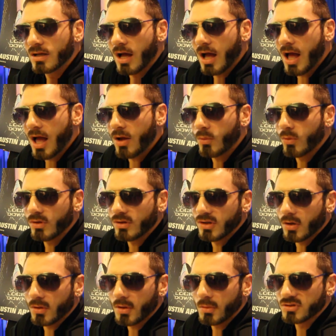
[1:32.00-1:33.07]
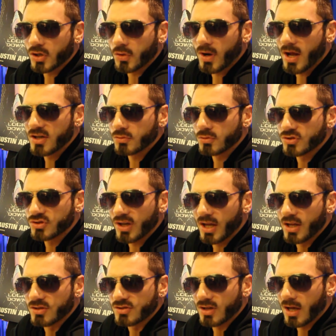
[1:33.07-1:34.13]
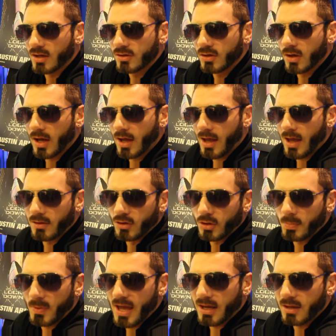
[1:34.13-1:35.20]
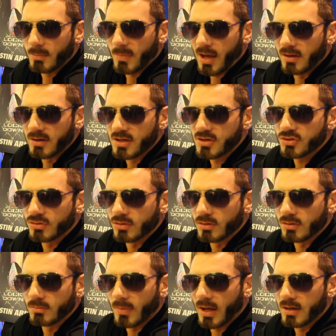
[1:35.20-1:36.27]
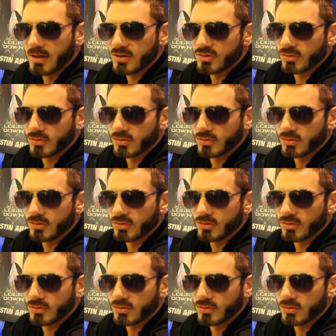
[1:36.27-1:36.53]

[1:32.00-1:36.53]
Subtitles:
Well, it was a gradual change. I look back at my initial going